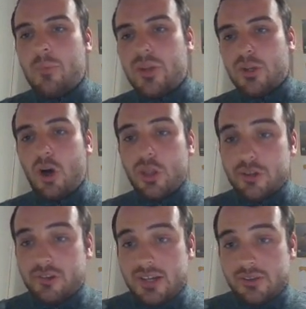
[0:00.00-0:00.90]
And when you're on
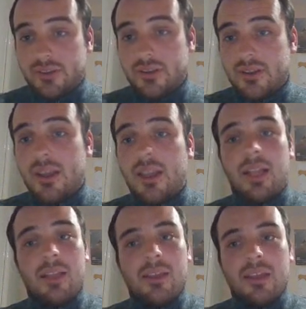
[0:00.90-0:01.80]
the ground,
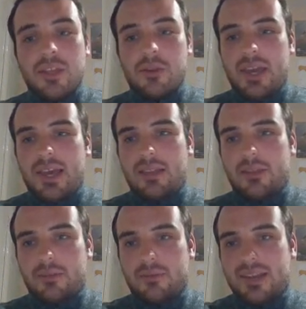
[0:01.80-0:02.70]
you
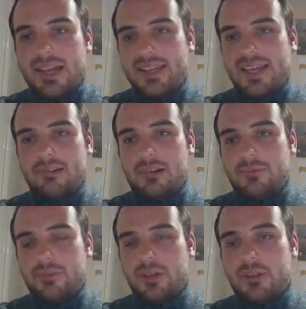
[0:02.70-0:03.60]
get landing
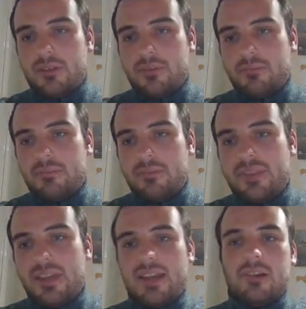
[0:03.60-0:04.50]
aircraft first,
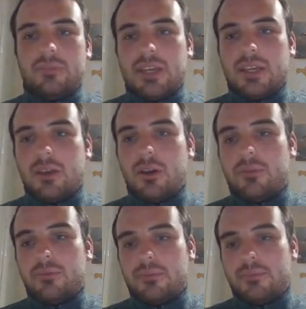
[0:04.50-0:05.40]
then aircraft taking
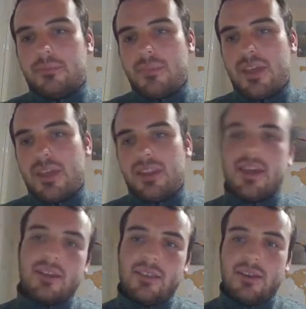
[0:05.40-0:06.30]
off, then
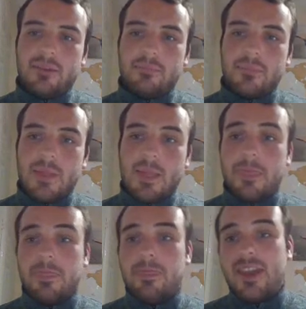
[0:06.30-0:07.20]
taxiing,
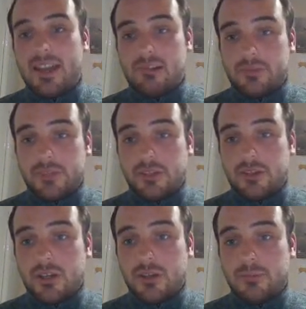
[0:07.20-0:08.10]
then aircraft under
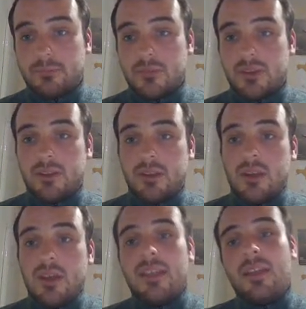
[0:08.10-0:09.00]
tow.
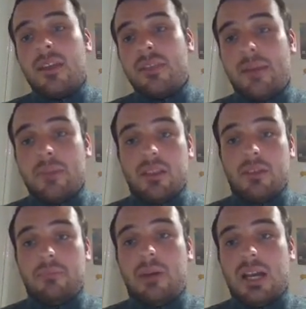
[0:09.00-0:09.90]
That
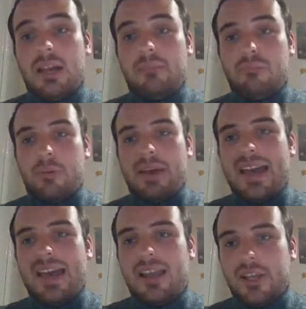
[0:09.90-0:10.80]
means by a proper
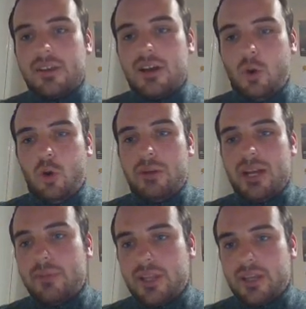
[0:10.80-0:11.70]
airline, a tug, or
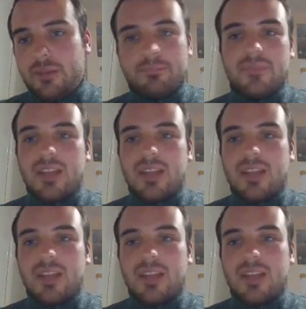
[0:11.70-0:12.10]
by a buggy.